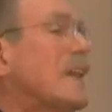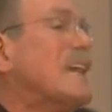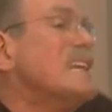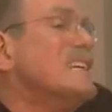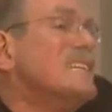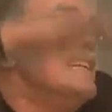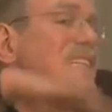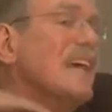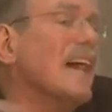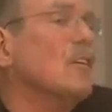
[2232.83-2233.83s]
in
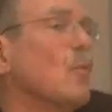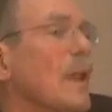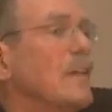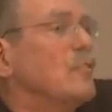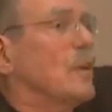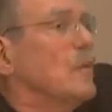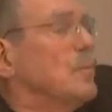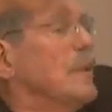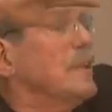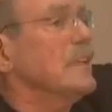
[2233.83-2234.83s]
data waves, we're
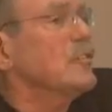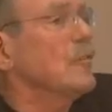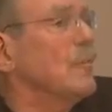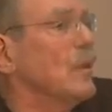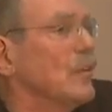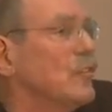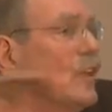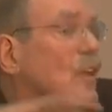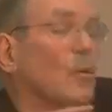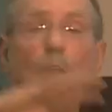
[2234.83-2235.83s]
completely
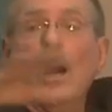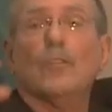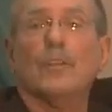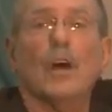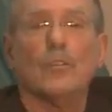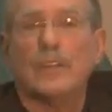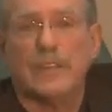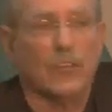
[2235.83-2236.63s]
submerged. We all know that